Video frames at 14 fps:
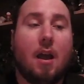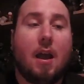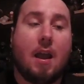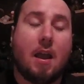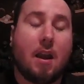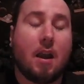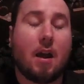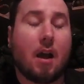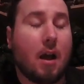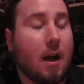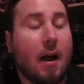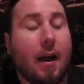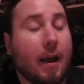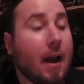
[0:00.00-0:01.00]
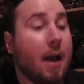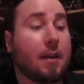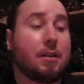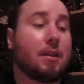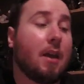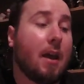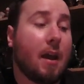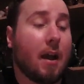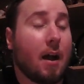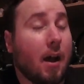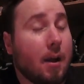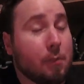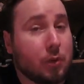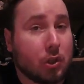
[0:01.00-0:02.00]
And I gotta say,
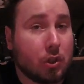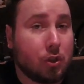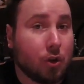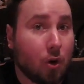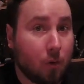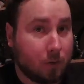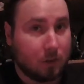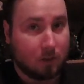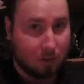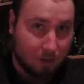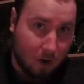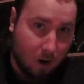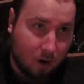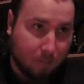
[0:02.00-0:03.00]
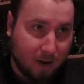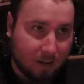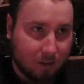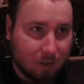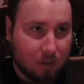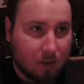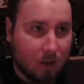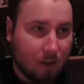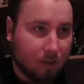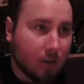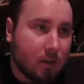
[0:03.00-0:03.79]
I am stoked to talk about this thing.